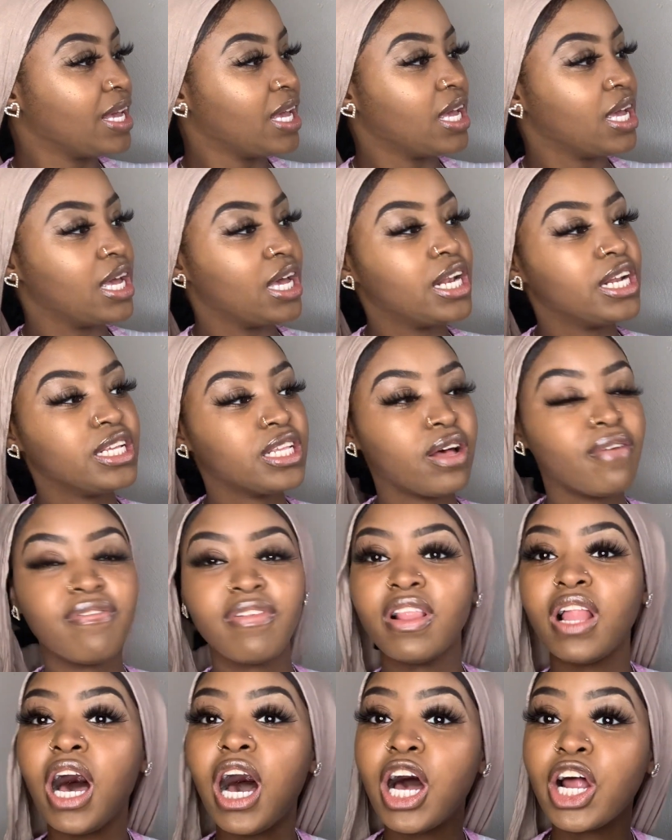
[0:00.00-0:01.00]
It is a
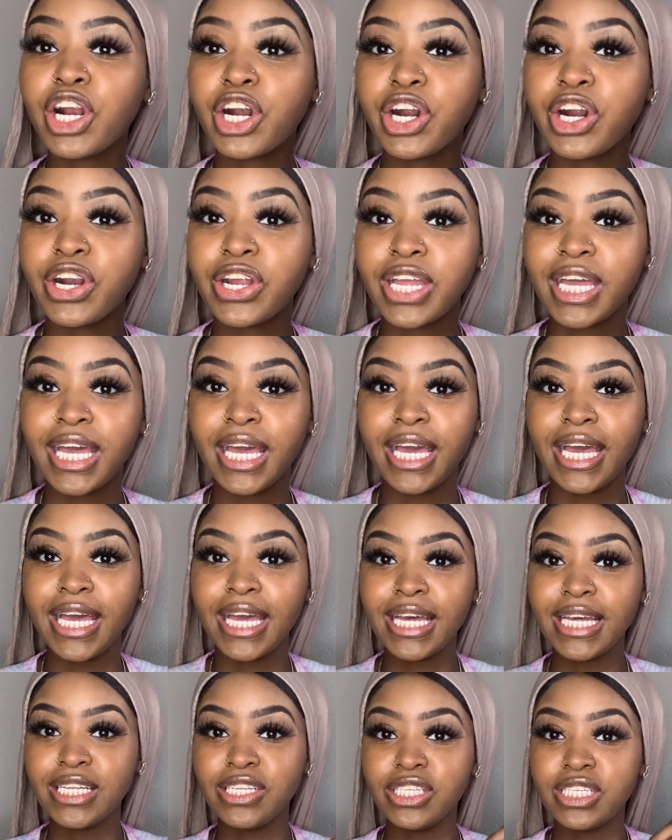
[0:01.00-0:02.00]
vlogger
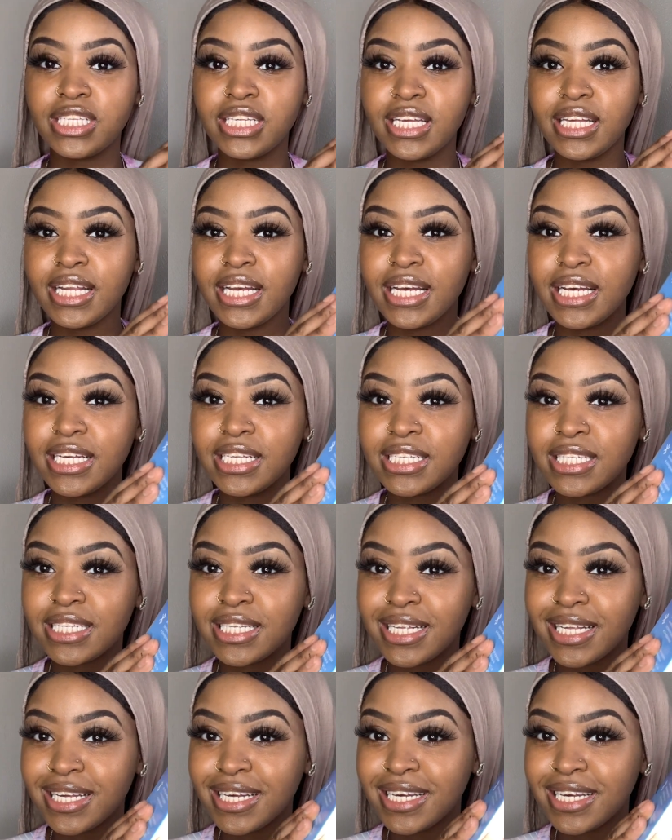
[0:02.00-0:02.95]
kit. You see this?